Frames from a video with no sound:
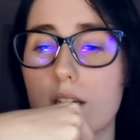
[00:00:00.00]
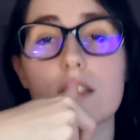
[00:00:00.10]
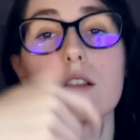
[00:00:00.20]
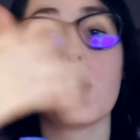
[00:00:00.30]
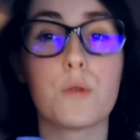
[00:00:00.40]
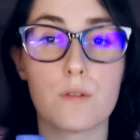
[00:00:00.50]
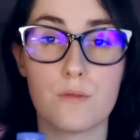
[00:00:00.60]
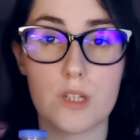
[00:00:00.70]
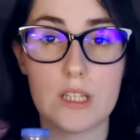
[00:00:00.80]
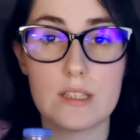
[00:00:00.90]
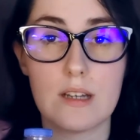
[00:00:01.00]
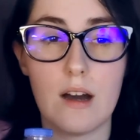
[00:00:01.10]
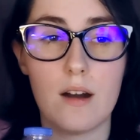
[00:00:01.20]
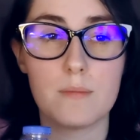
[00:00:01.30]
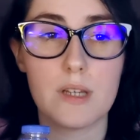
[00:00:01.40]
a slower read.
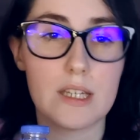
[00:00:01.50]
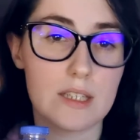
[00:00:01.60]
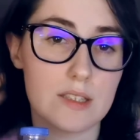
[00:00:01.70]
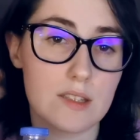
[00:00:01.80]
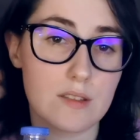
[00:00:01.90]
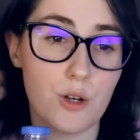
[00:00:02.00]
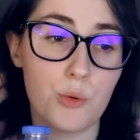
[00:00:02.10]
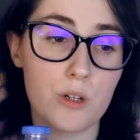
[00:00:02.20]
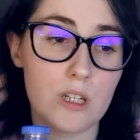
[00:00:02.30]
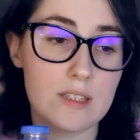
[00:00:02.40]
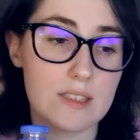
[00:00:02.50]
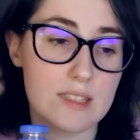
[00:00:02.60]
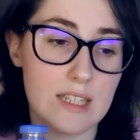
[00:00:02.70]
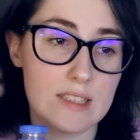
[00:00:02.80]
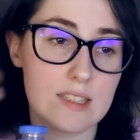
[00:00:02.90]
It is slower in the
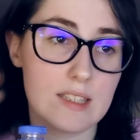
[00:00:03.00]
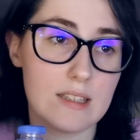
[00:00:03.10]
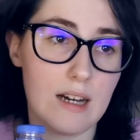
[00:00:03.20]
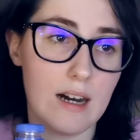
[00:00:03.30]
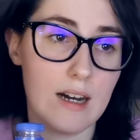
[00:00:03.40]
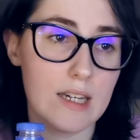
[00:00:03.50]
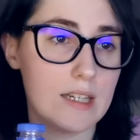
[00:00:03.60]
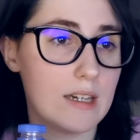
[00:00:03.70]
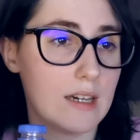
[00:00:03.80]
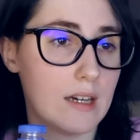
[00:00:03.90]
sense that I